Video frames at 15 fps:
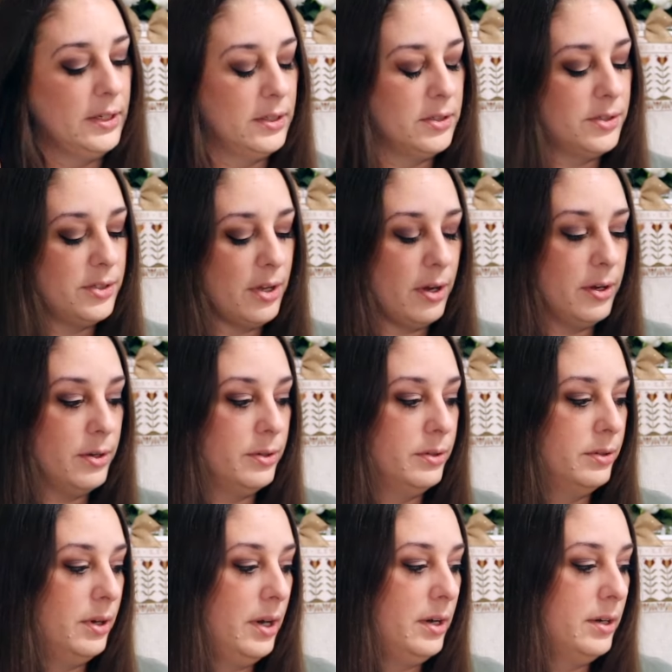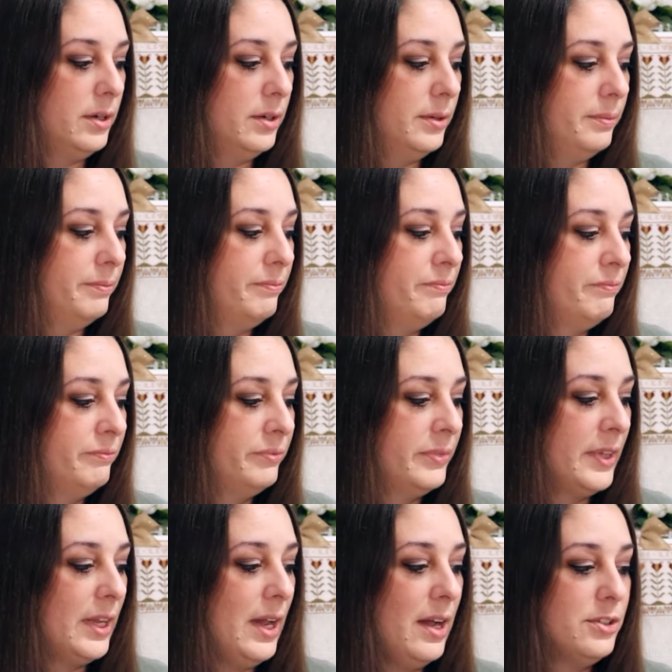So
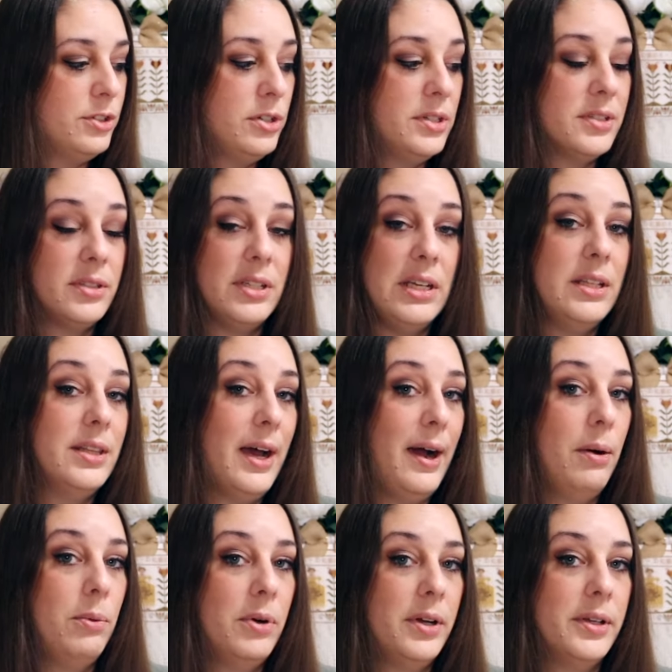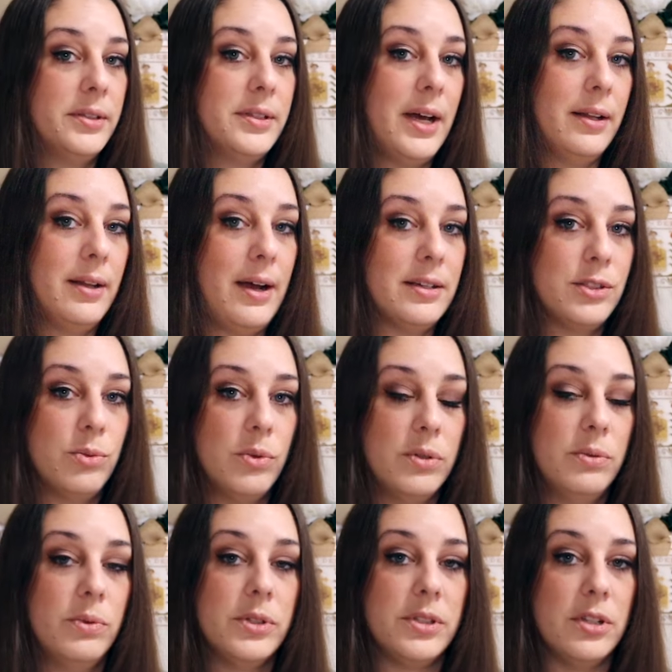as you can see, that last
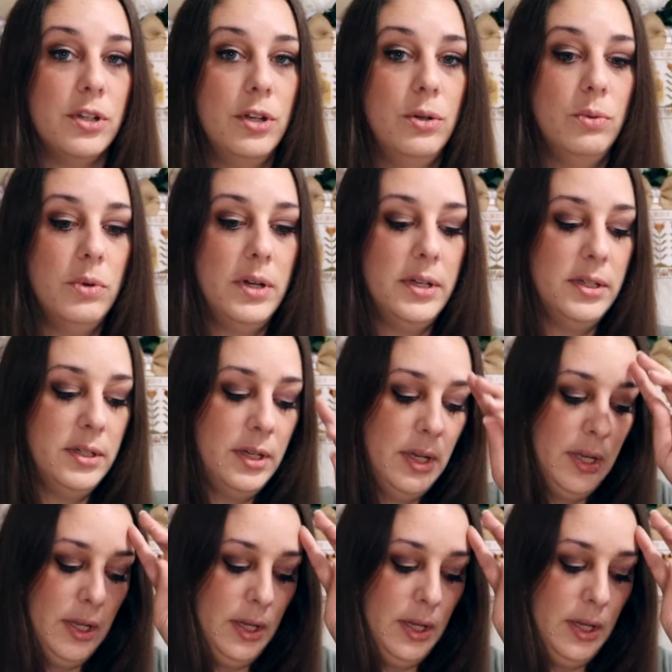one was a new one.